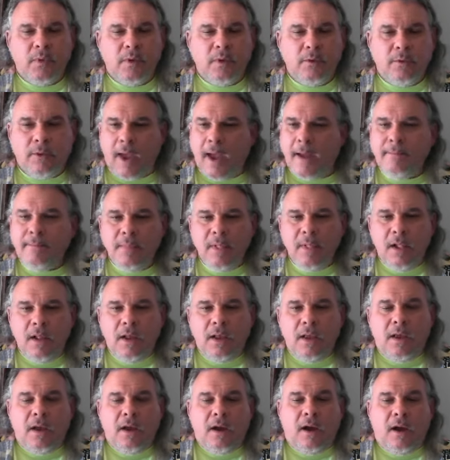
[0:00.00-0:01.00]
Okay?
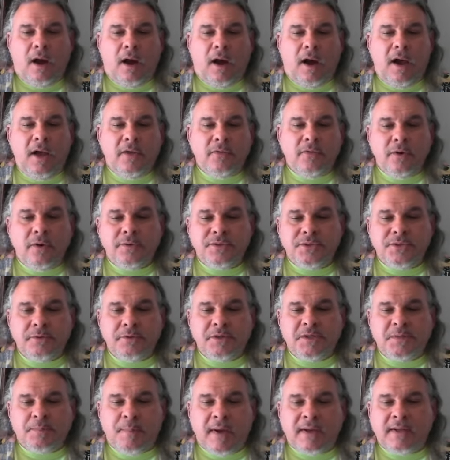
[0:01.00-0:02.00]
And those who
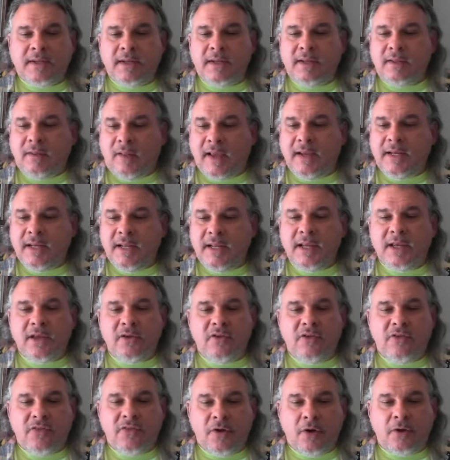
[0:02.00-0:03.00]
expected lightning
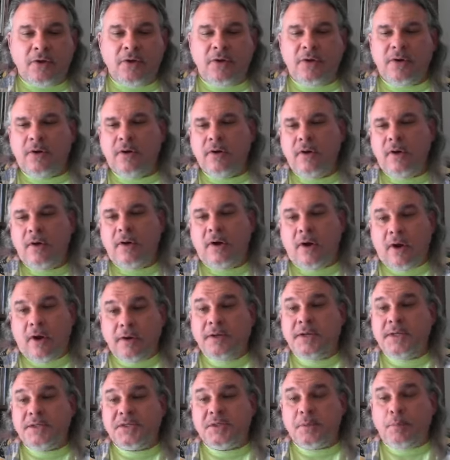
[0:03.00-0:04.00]
and thunder are
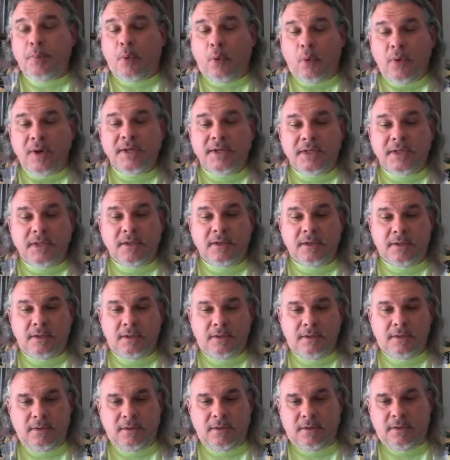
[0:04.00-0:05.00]
disappointed.
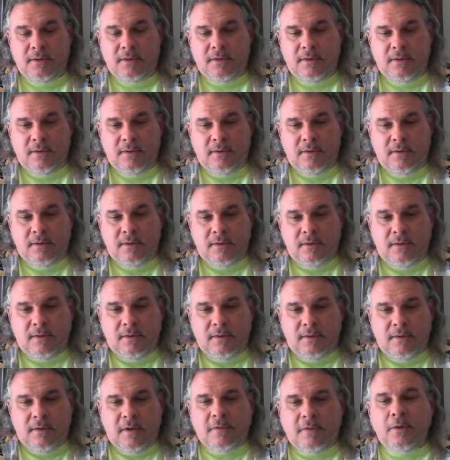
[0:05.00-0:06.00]

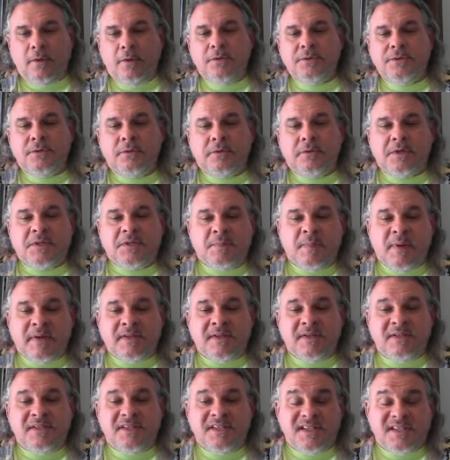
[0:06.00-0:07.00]
And those who
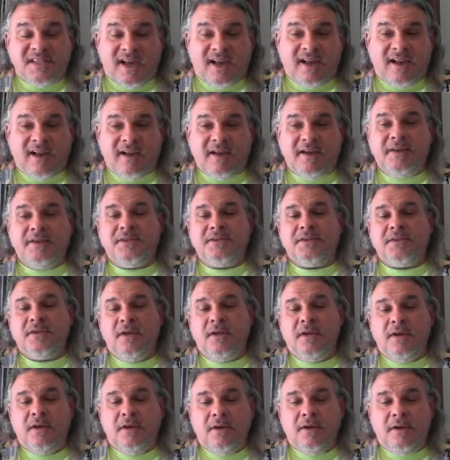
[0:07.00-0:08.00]
expected signs
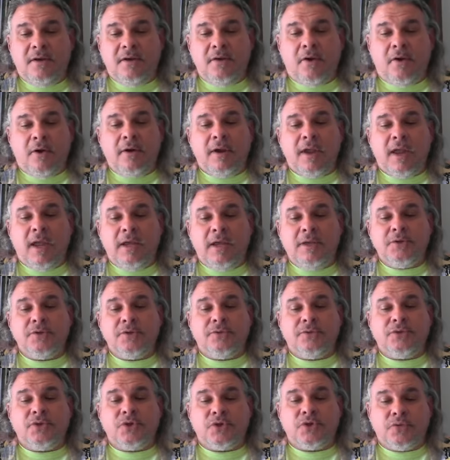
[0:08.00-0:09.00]
and
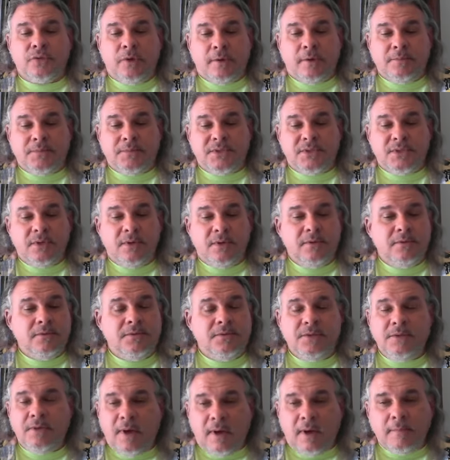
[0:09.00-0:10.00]
archangels' trumps
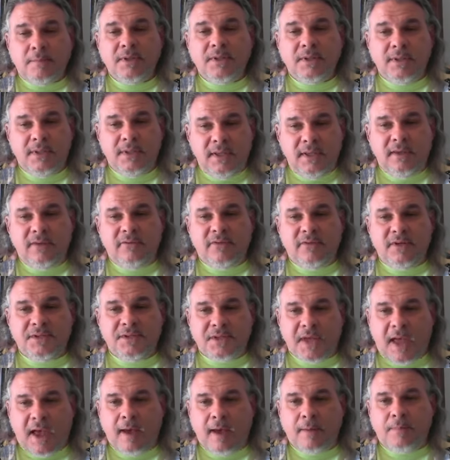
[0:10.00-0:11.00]
do not believe it
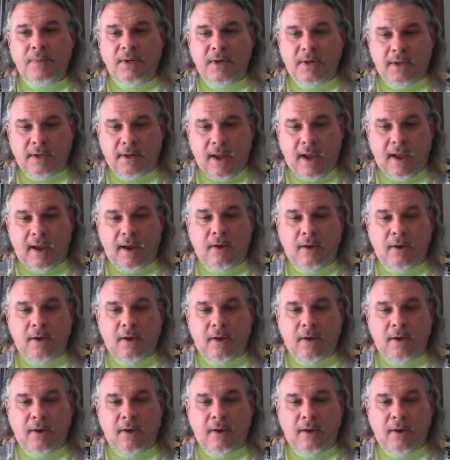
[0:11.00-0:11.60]
is happening now.